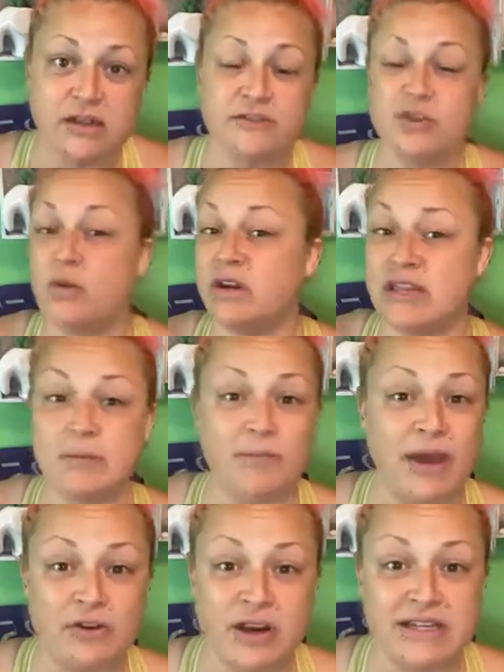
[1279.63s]
If you want to get
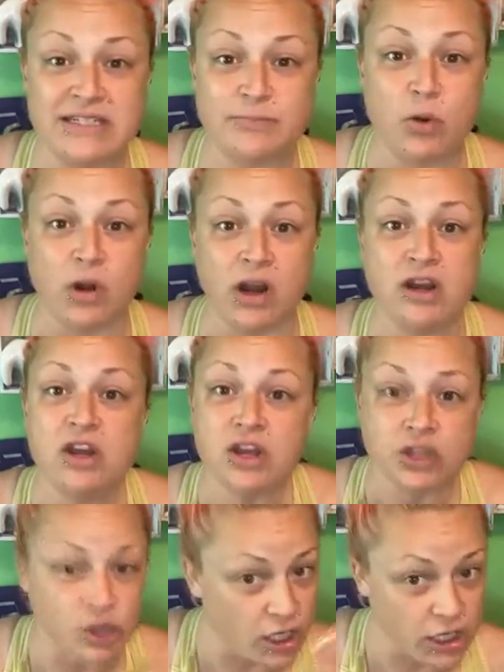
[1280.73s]
better at a sport,
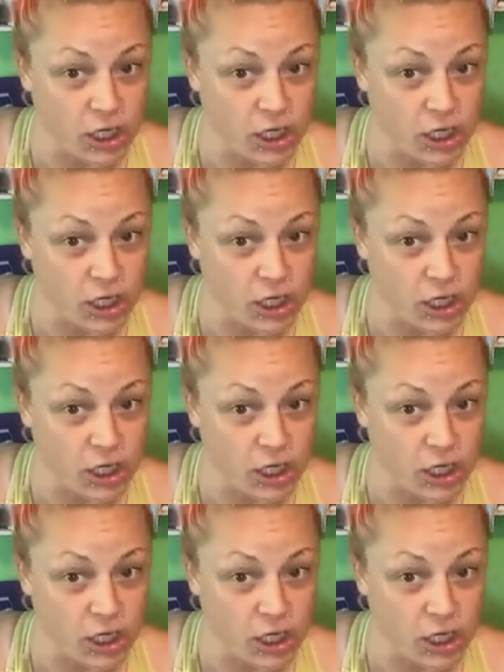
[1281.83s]
you're going